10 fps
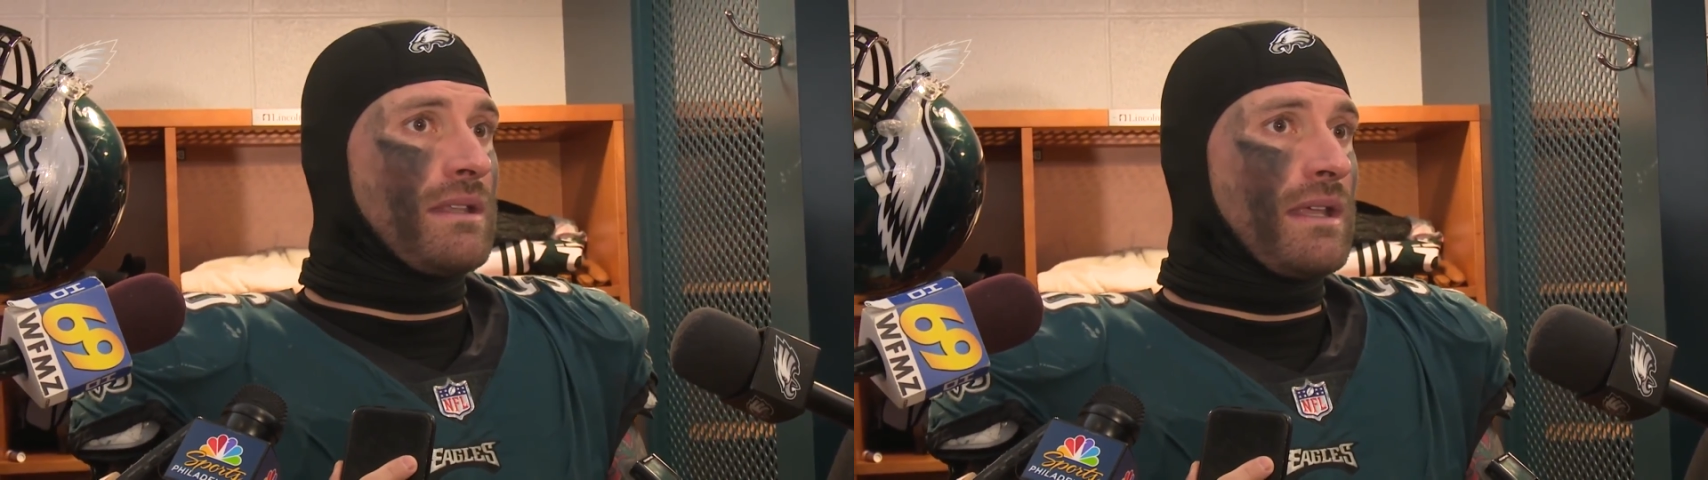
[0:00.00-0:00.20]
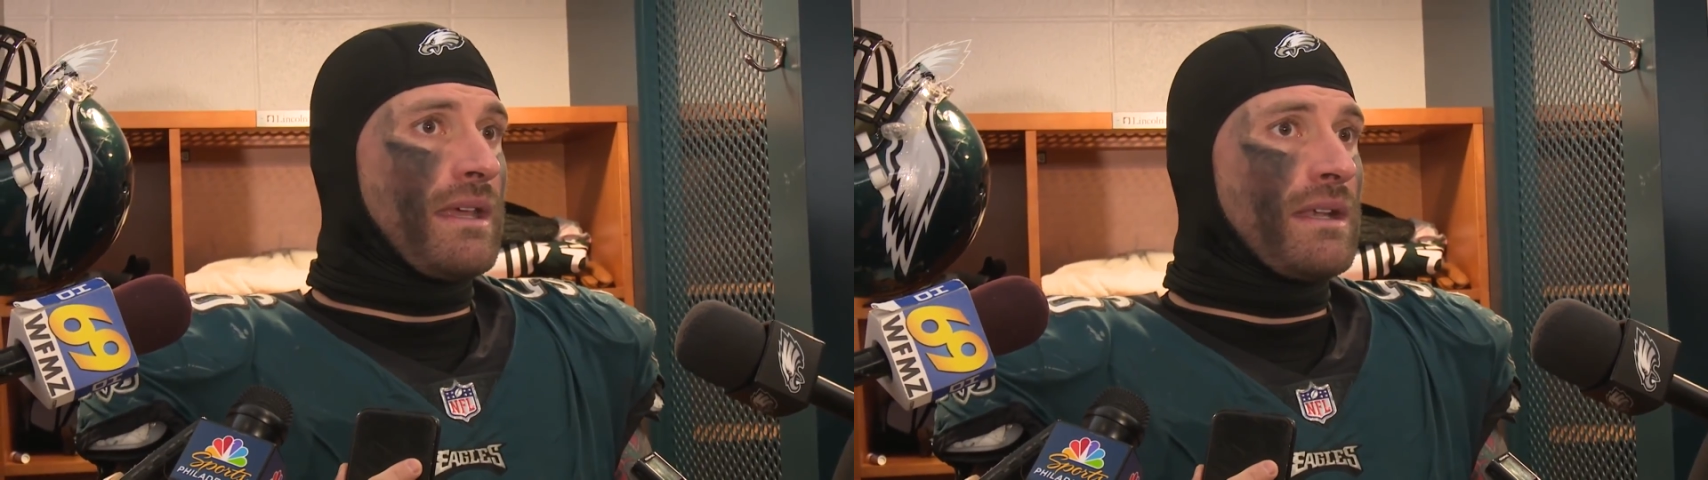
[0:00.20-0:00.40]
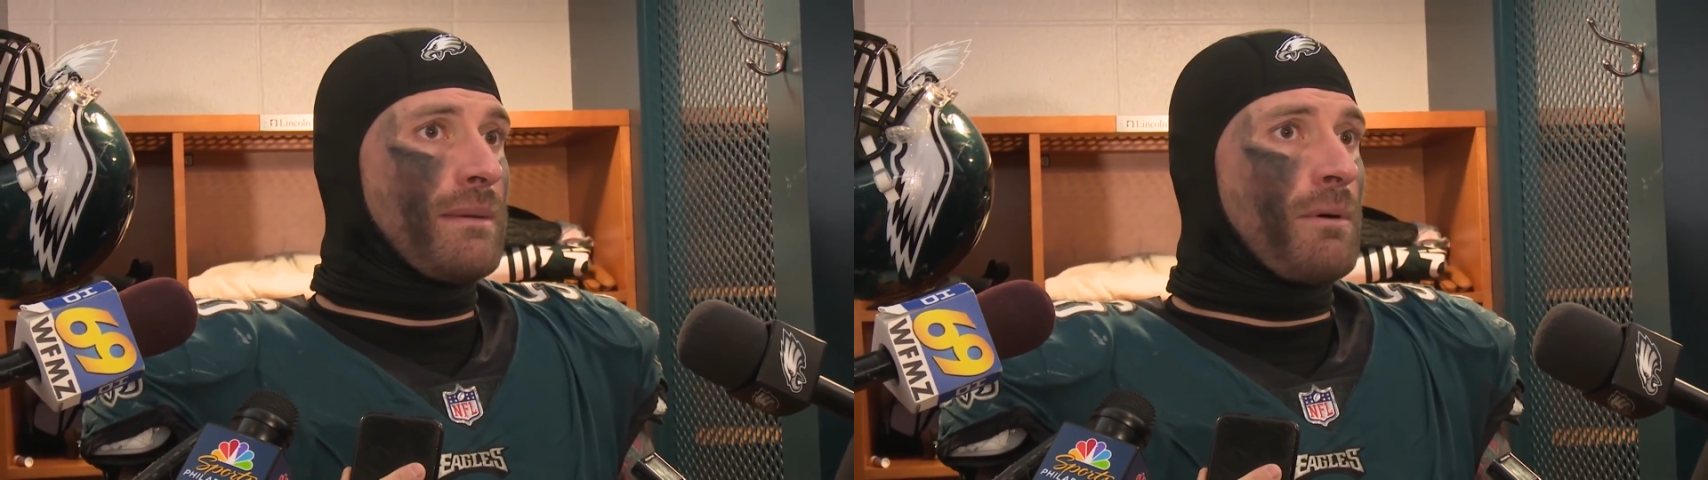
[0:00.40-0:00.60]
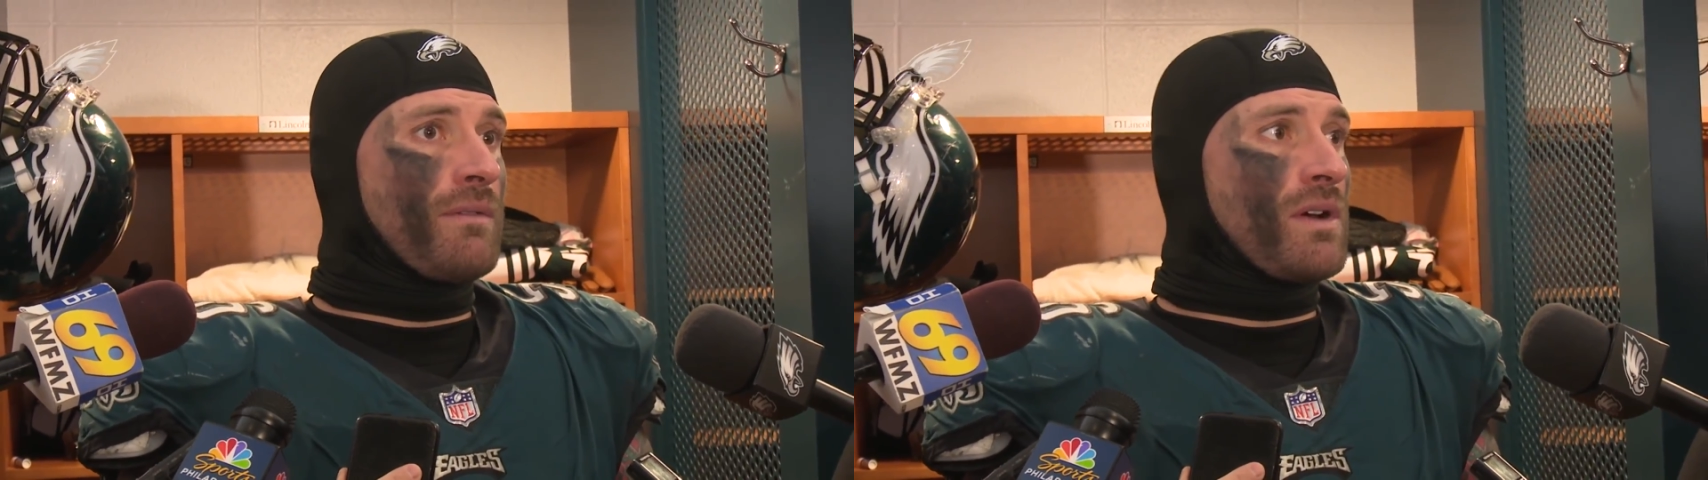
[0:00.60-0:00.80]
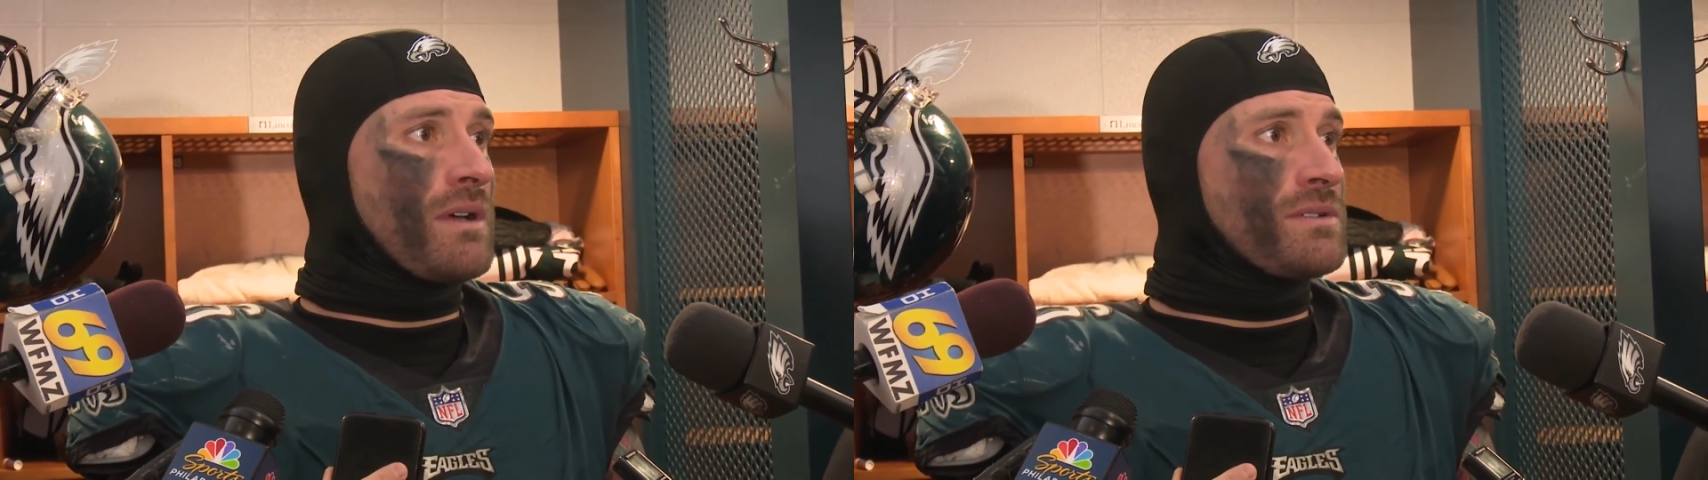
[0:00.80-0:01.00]
they ended up
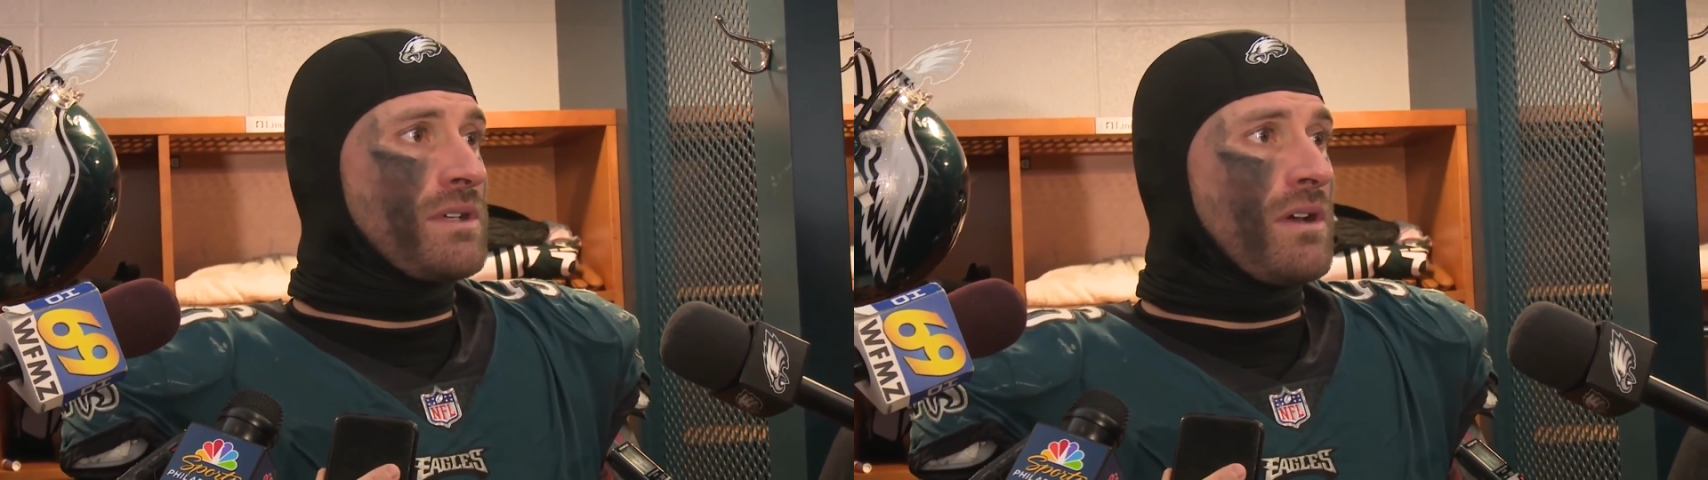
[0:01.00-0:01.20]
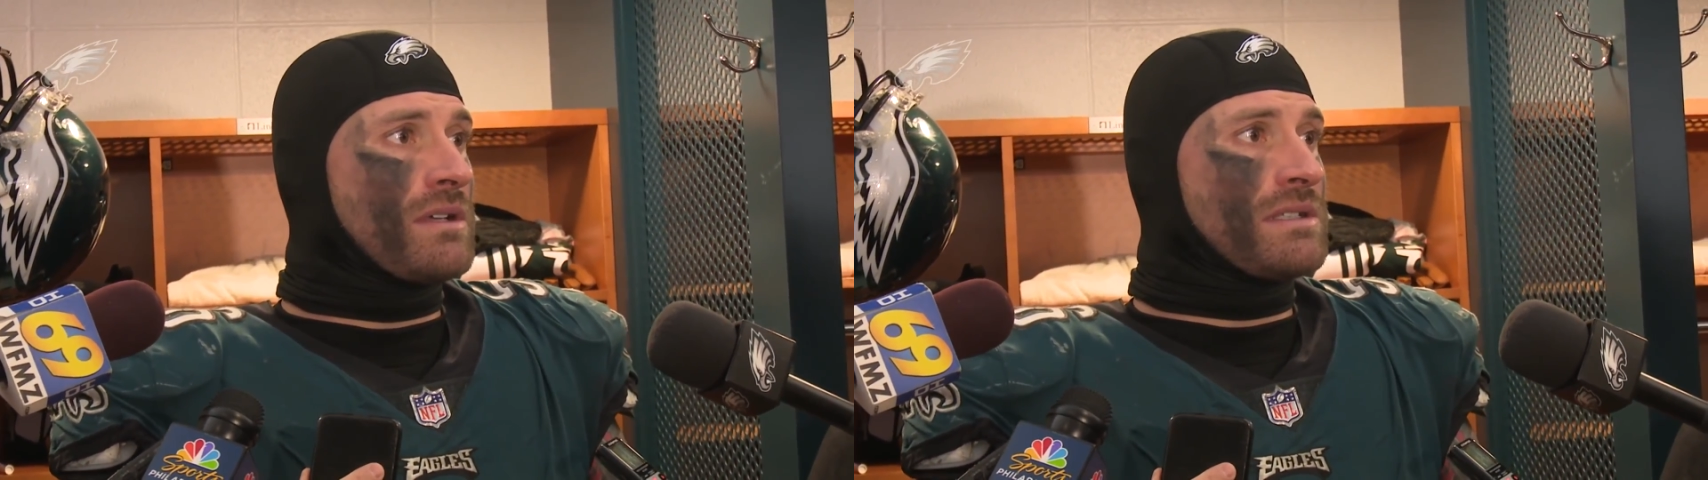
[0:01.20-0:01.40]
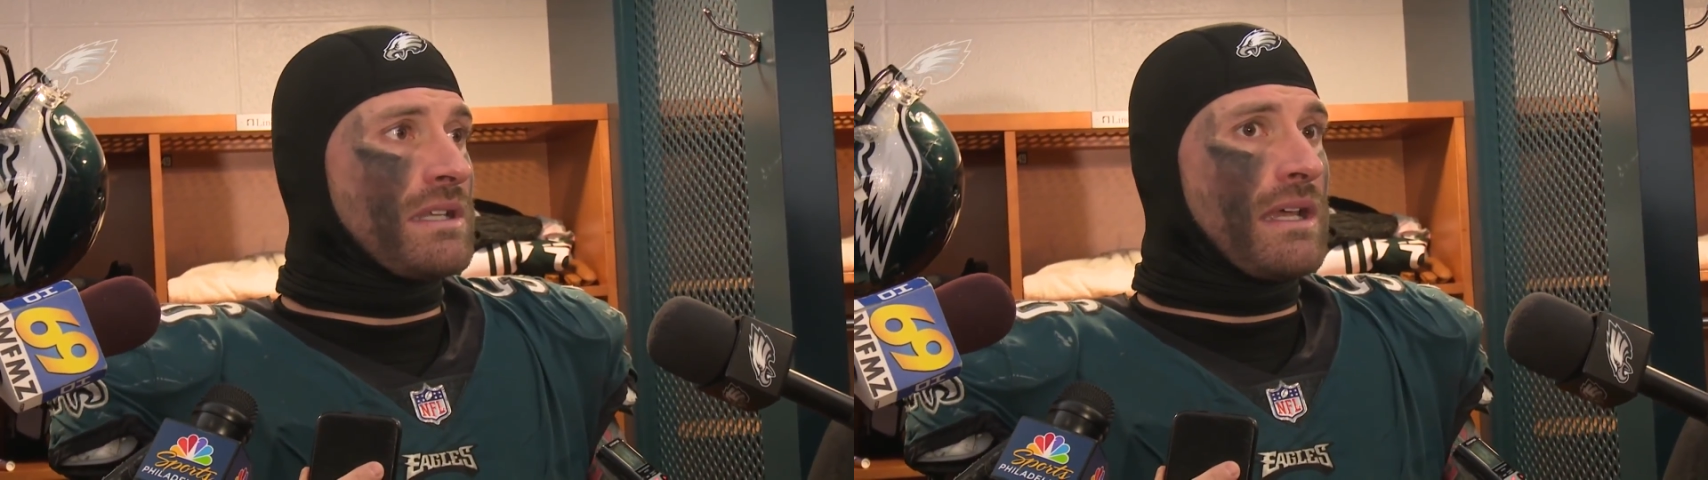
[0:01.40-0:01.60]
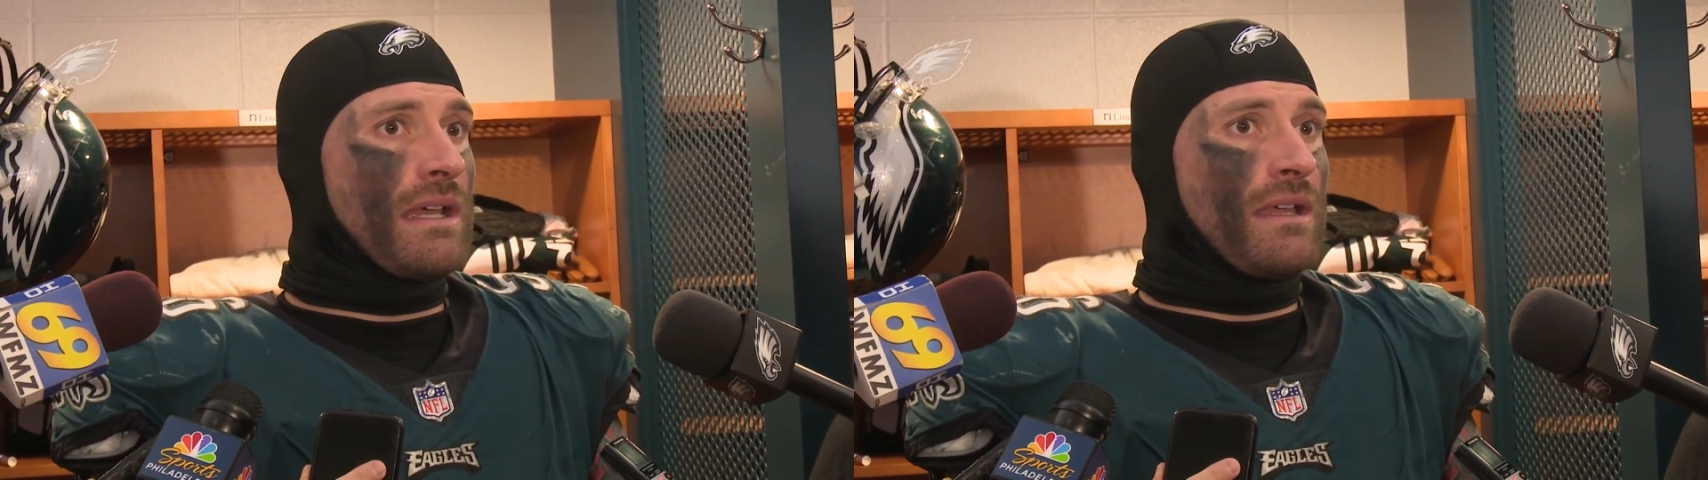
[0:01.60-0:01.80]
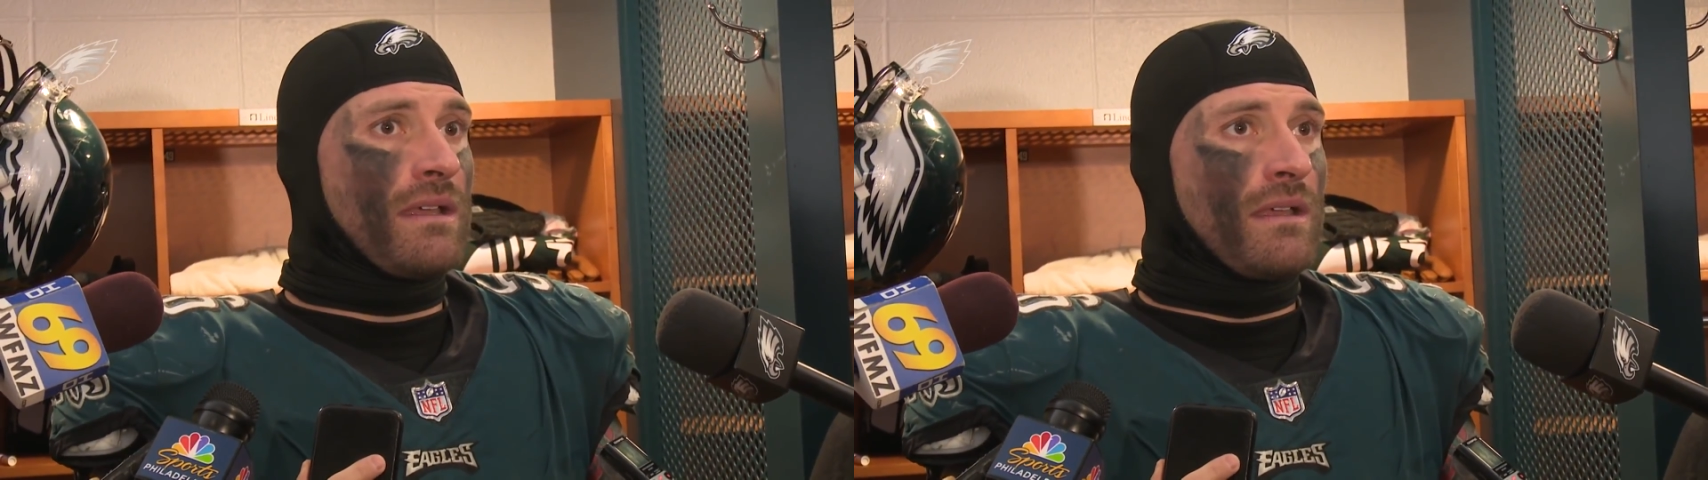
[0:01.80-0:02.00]
over 100 yards today.